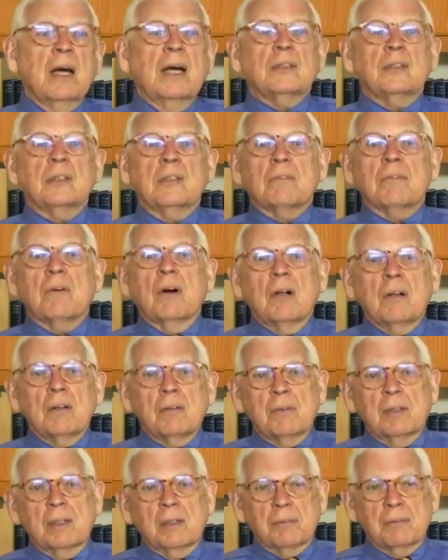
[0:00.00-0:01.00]

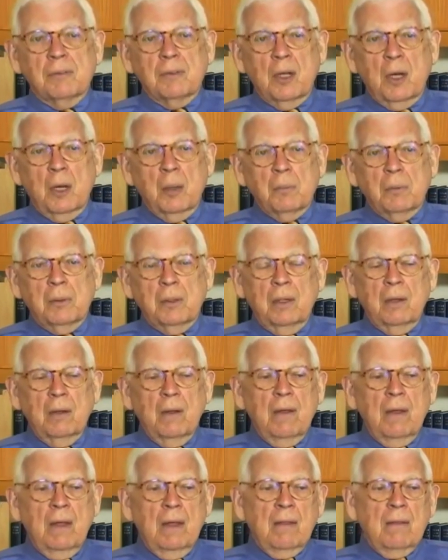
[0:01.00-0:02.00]
evolving phenomena,
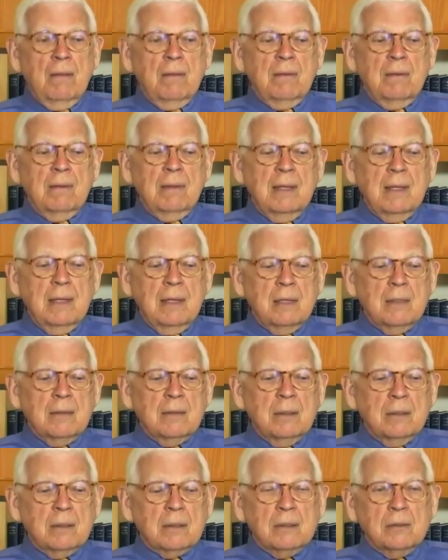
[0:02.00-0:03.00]

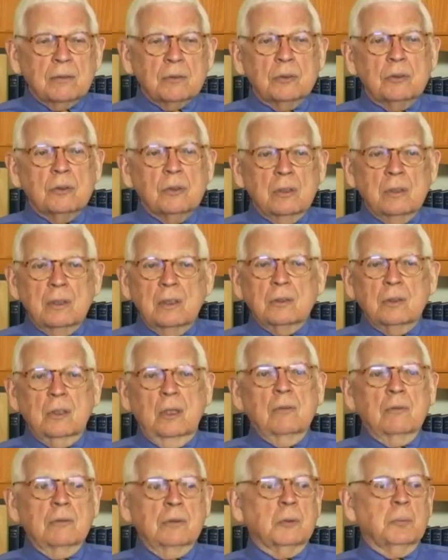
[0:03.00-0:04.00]
their concern has
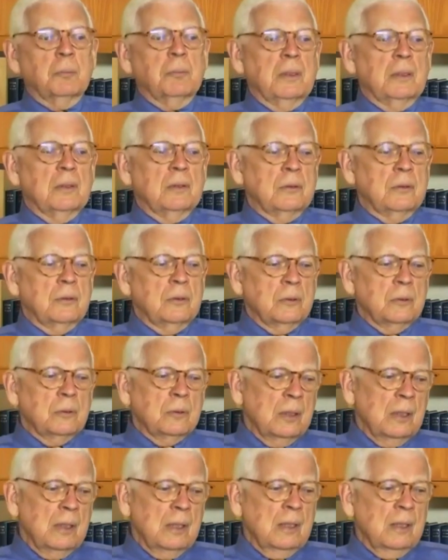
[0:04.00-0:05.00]
always been
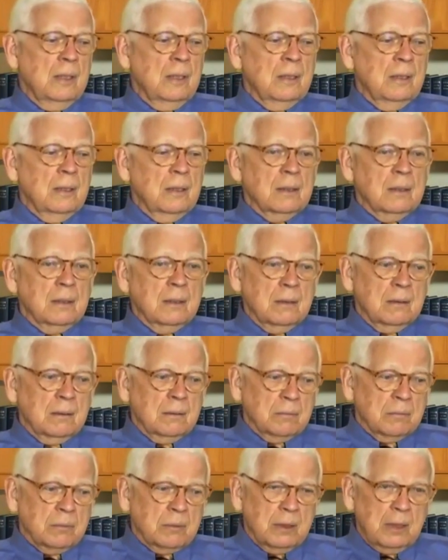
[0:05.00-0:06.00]
to
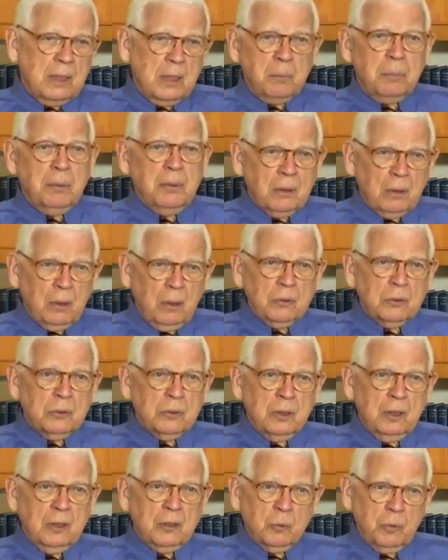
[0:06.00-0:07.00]
keep in
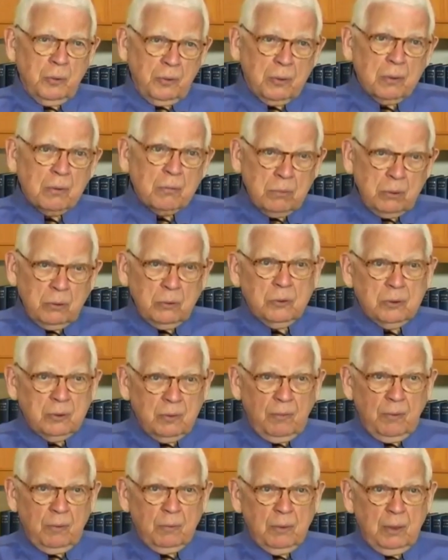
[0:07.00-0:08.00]
close touch with the roots
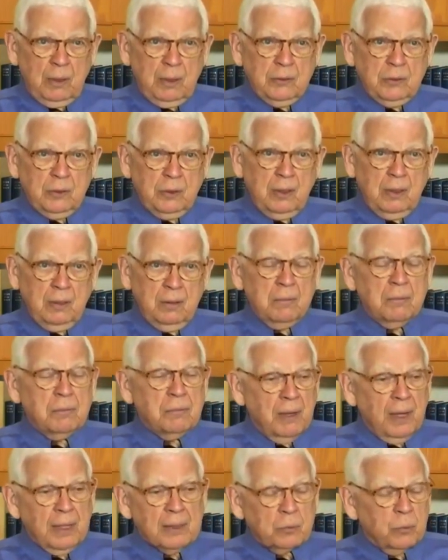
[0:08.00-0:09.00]
of the religion. And in
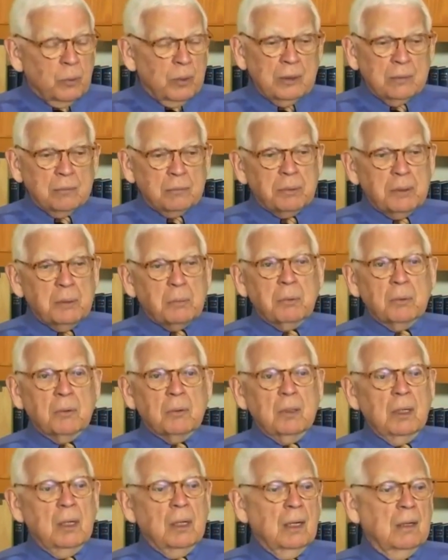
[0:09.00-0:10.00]
fact, when
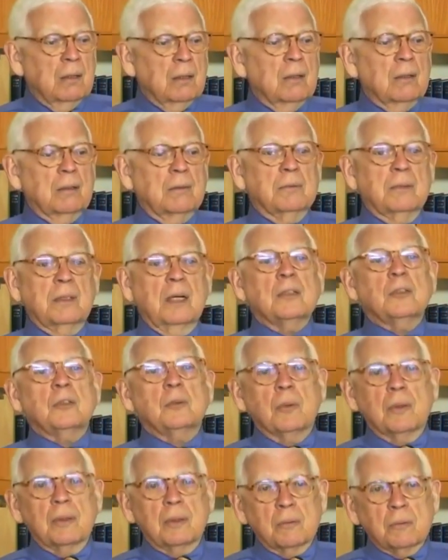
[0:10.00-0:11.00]
people are out of
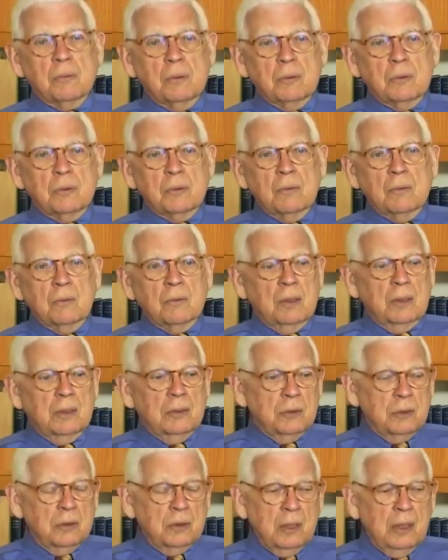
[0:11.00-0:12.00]
touch with the roots of the
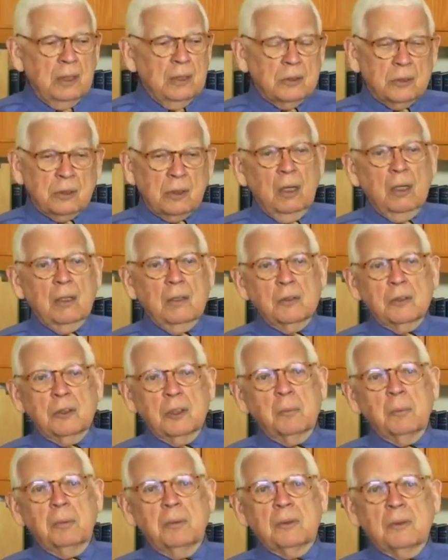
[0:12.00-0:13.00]
religion,
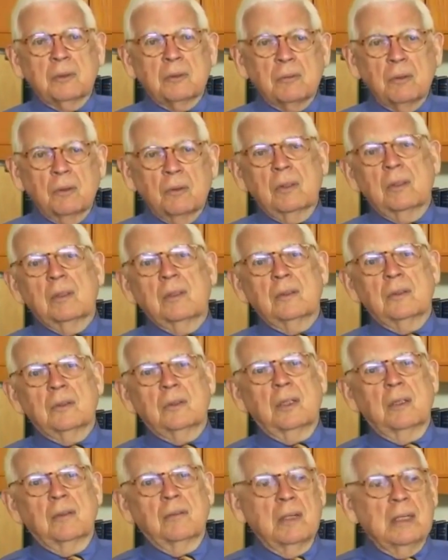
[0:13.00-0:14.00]
scholarship has devoted
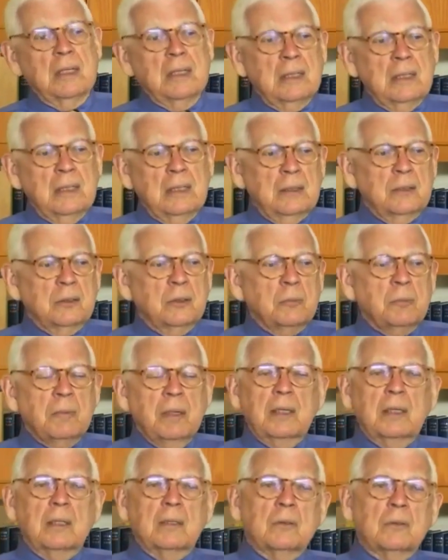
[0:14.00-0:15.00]
itself
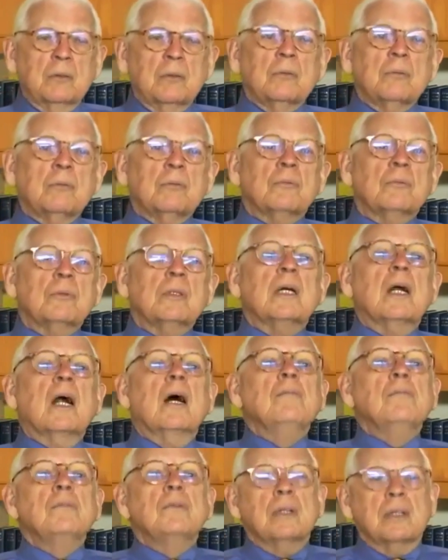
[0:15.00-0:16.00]
to
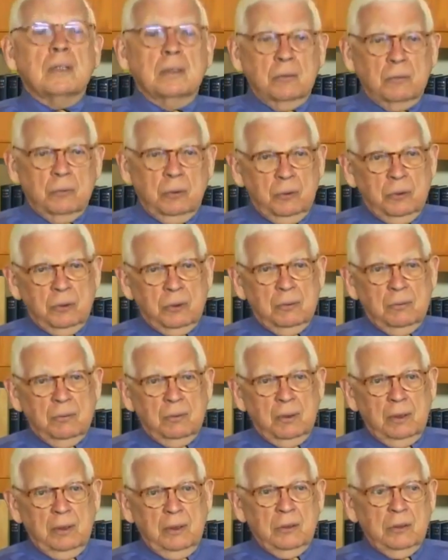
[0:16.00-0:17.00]
recovering the roots of
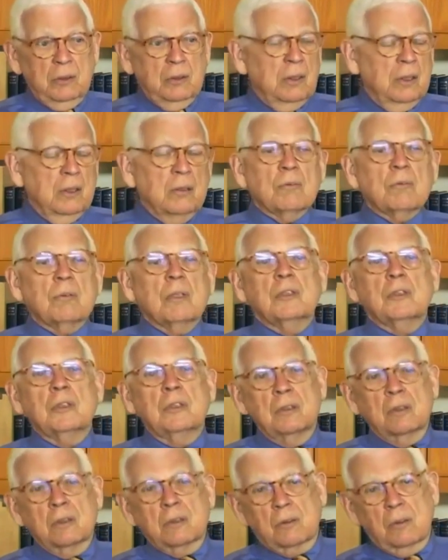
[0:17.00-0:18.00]
religion, the
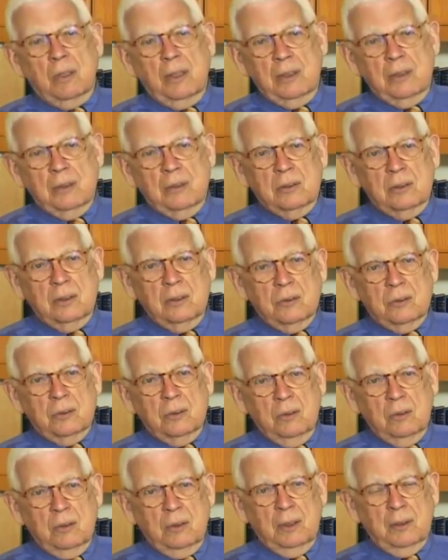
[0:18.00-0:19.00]
original Christ, and
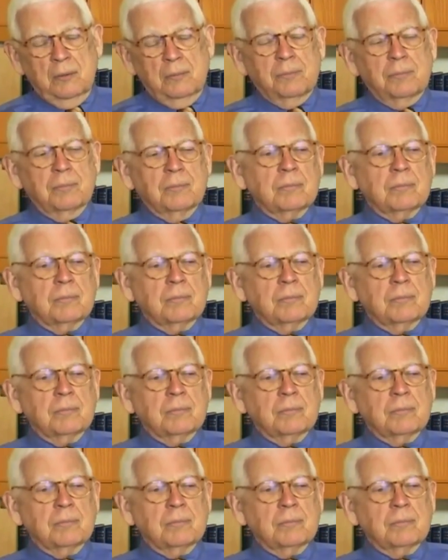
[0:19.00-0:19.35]
so